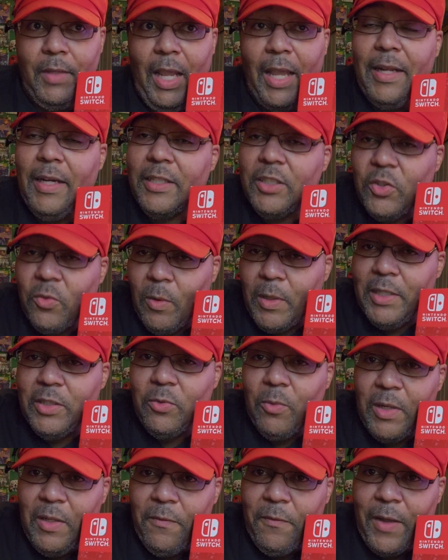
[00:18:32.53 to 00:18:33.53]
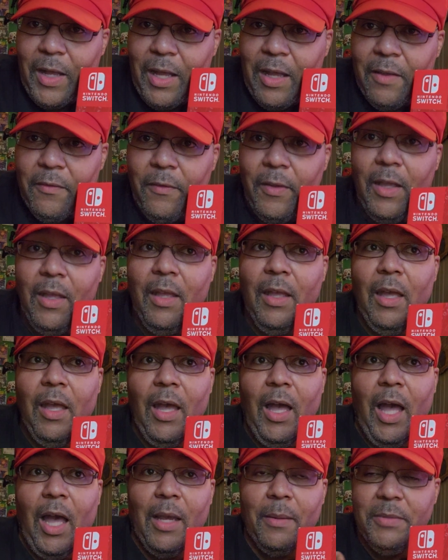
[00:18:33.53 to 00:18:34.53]
And in 2025,
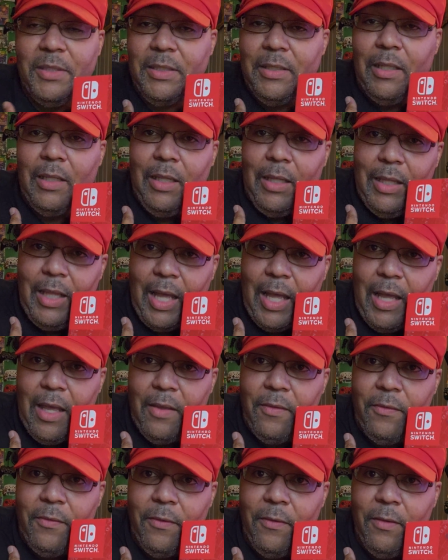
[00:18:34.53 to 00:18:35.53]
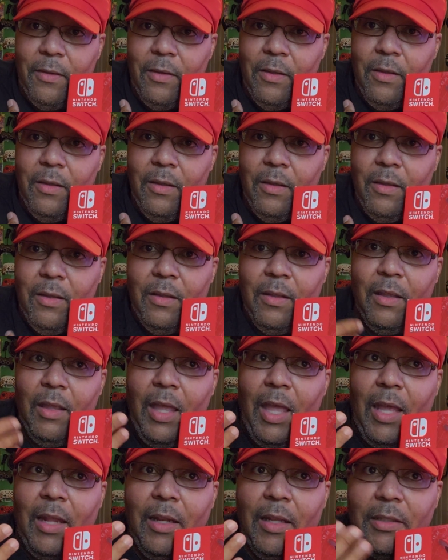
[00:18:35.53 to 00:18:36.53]
I'm still alive,
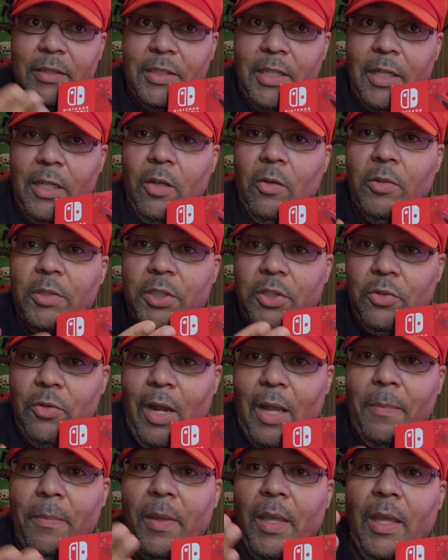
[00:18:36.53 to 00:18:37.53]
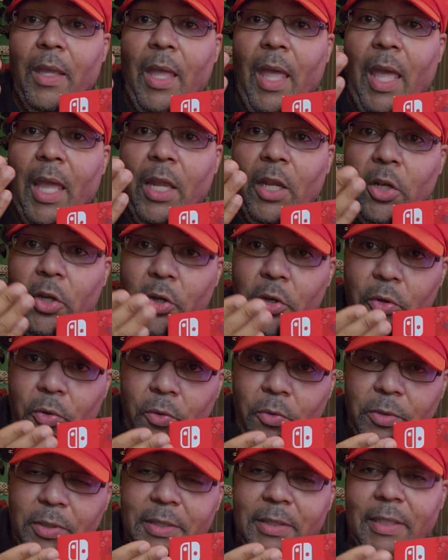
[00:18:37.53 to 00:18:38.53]
and Nintendo is dropping a
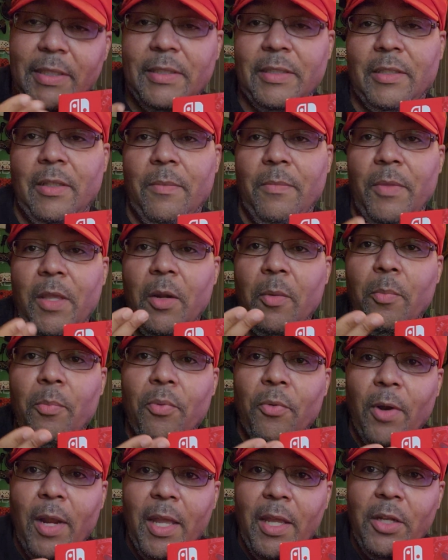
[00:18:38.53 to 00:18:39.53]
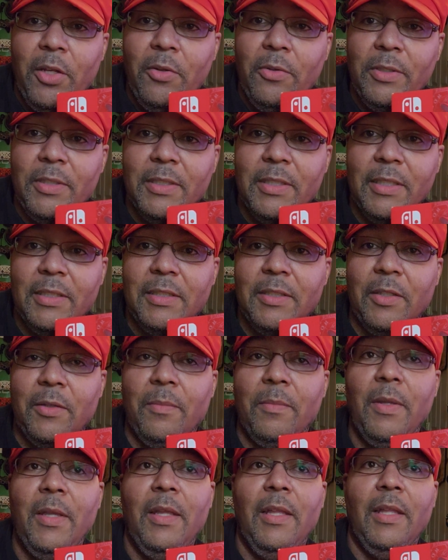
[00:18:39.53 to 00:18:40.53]
new system. Their brand new
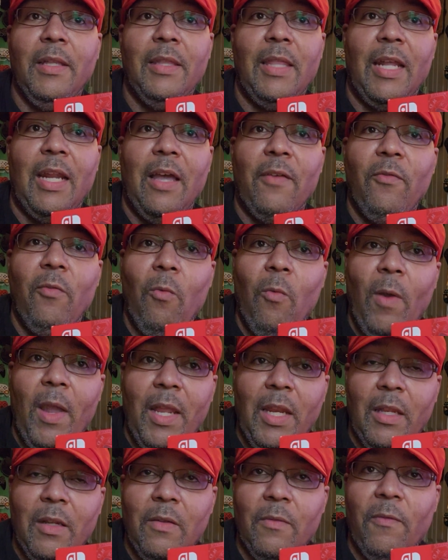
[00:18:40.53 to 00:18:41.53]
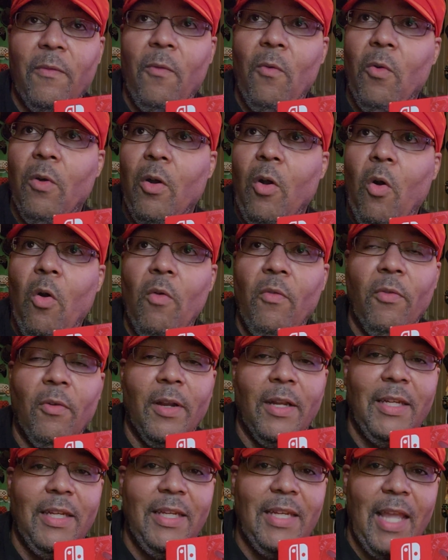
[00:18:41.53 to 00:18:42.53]
system that I've waited for over
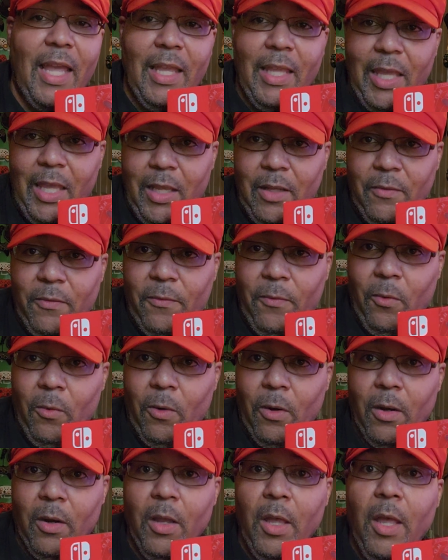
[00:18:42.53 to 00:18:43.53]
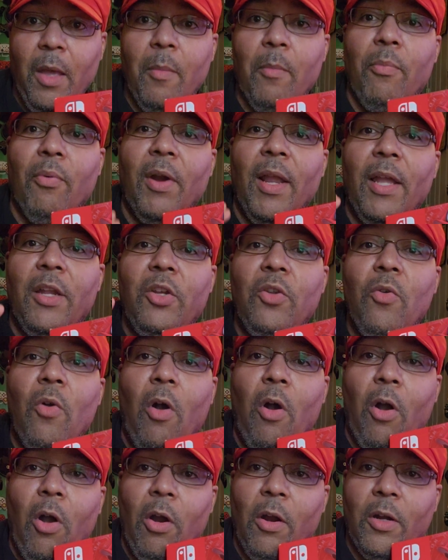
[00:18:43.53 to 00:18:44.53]
a decade for. Brand new
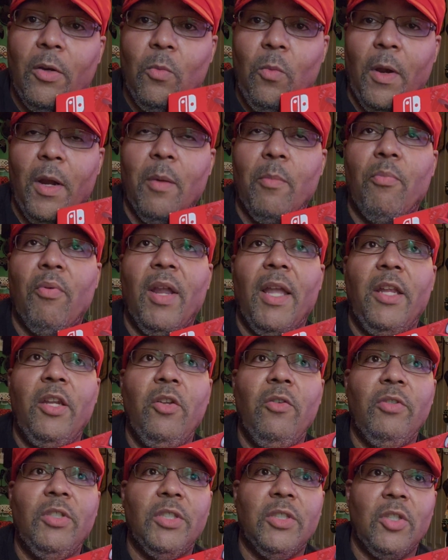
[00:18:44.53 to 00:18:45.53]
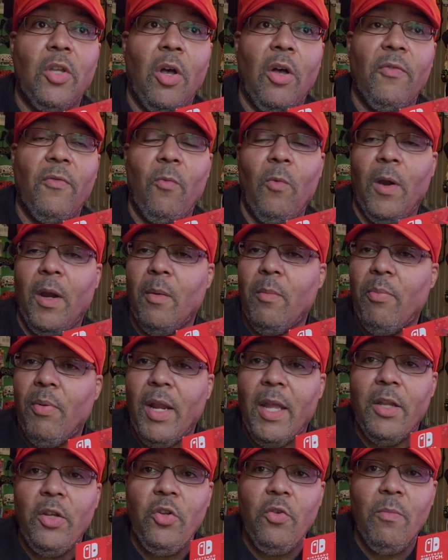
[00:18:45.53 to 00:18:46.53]
hardware, brand new software,
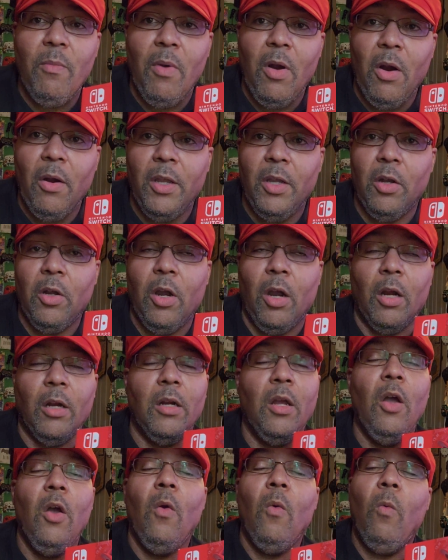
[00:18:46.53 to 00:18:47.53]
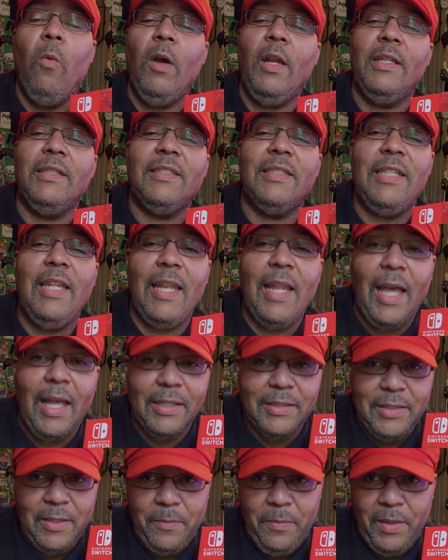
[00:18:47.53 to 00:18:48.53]
brand new Mario Kart. What is
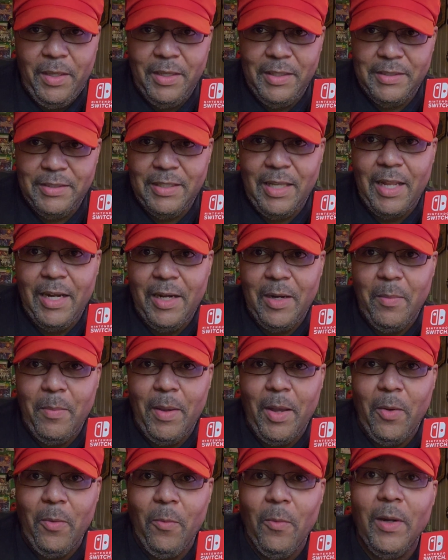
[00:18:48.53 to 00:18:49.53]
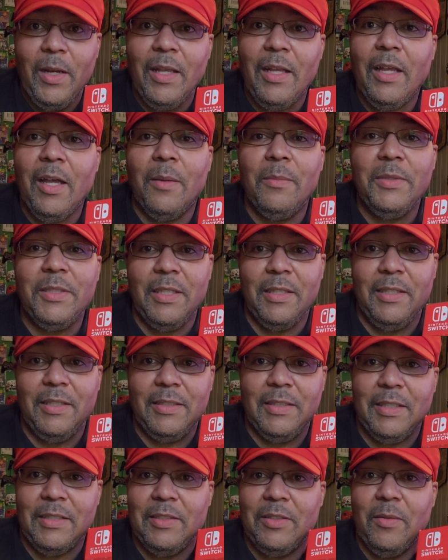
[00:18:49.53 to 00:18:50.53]
not to be excited about when it comes to this
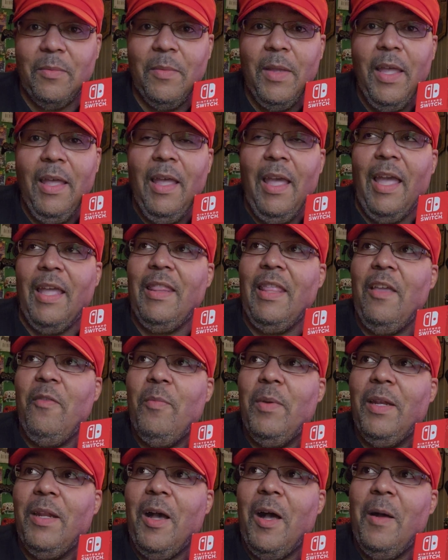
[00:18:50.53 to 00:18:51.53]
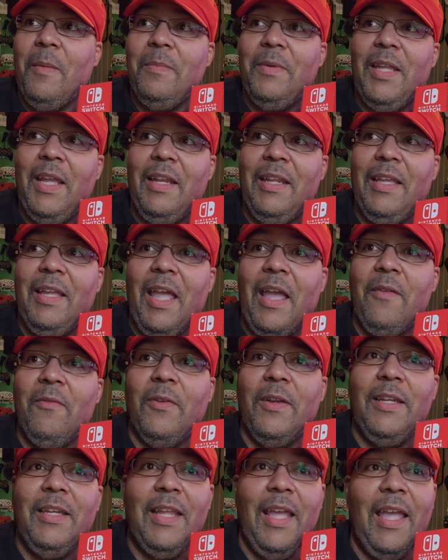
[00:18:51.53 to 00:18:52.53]
system? And they've been updating
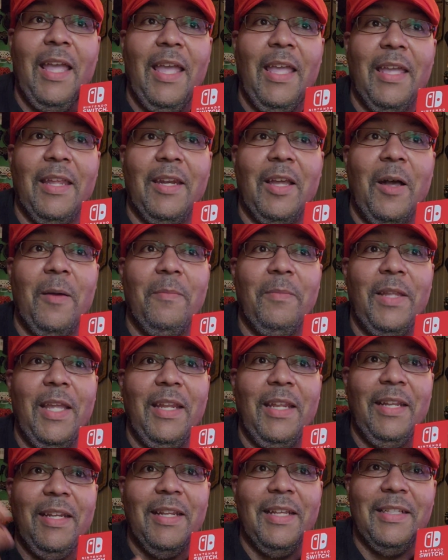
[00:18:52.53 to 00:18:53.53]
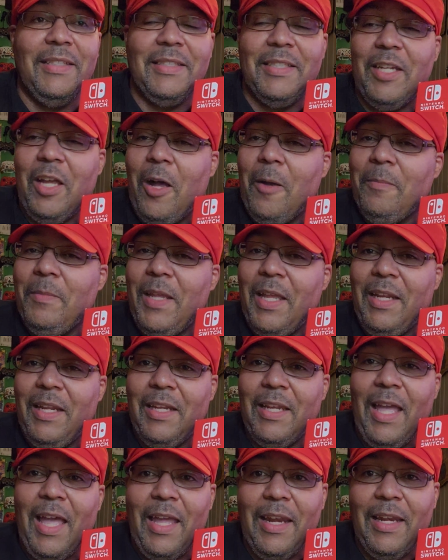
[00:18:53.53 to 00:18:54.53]
every day and updating this and
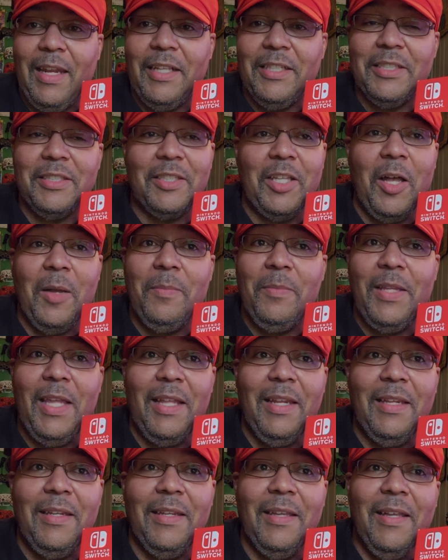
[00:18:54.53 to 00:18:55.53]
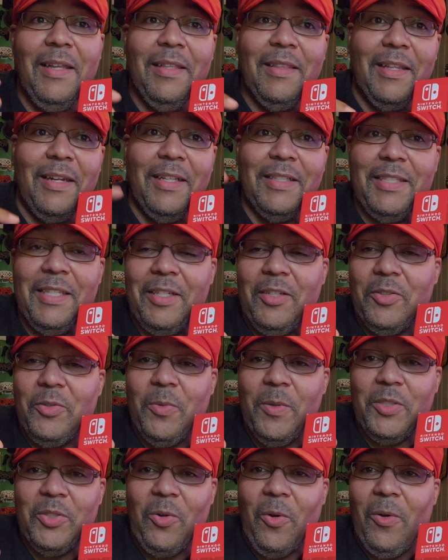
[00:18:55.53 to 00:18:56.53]
updating that. And they just updated the Nintendo
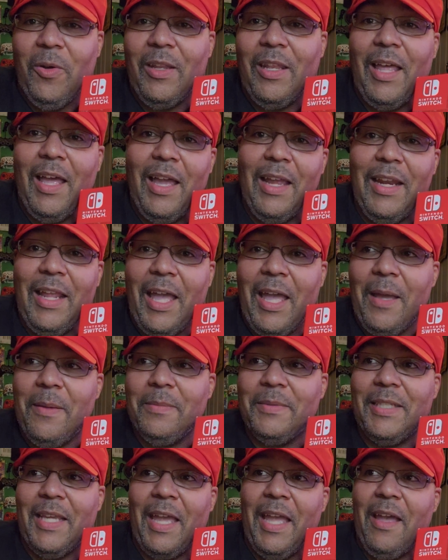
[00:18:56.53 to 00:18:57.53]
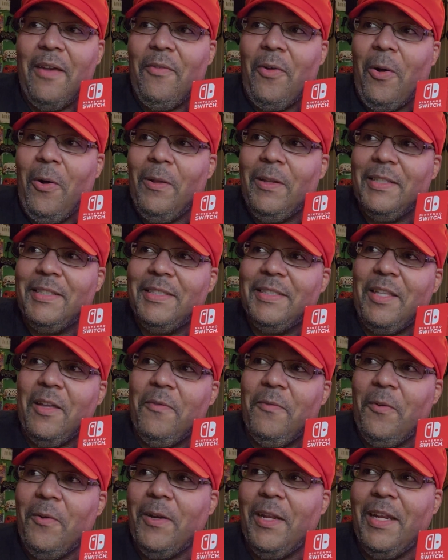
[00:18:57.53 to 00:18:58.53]
Switch Online app to have all this
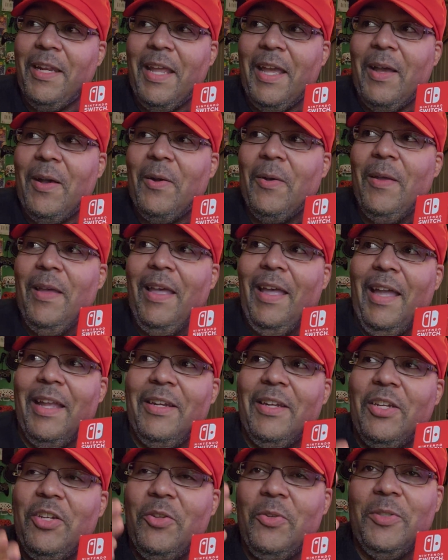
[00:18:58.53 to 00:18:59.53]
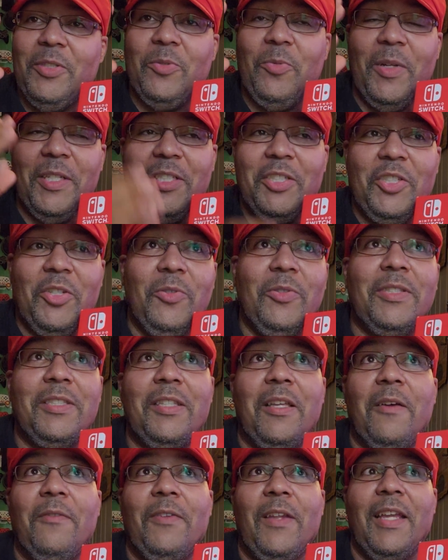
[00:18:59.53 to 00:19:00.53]
stuff on it now and to do Switch 2
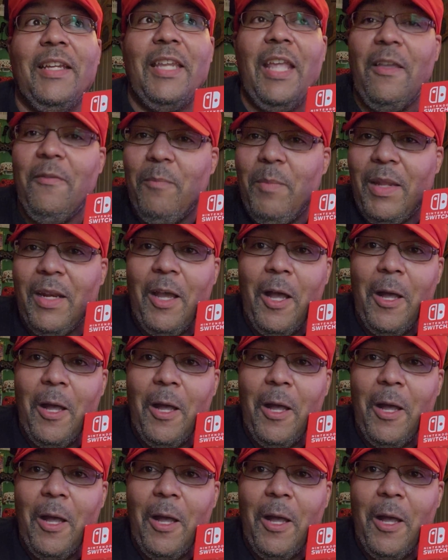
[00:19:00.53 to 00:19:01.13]
stuff. Like, they've been